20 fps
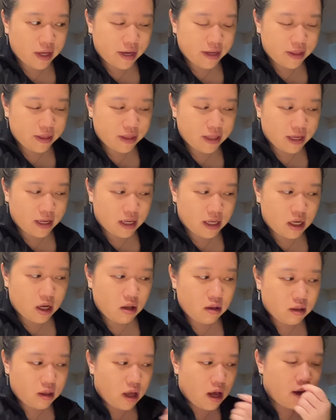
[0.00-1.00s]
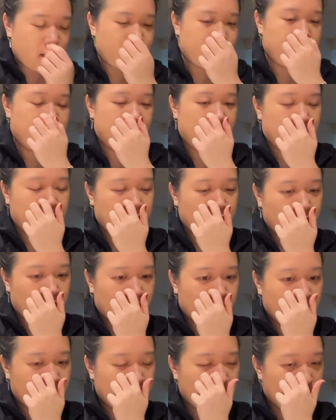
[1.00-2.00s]
I think a lot of
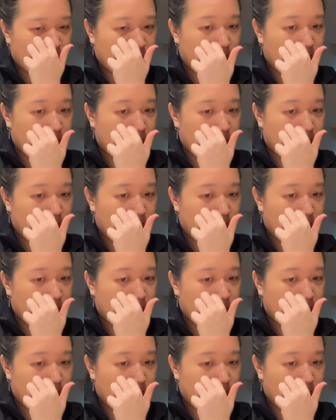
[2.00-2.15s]
people,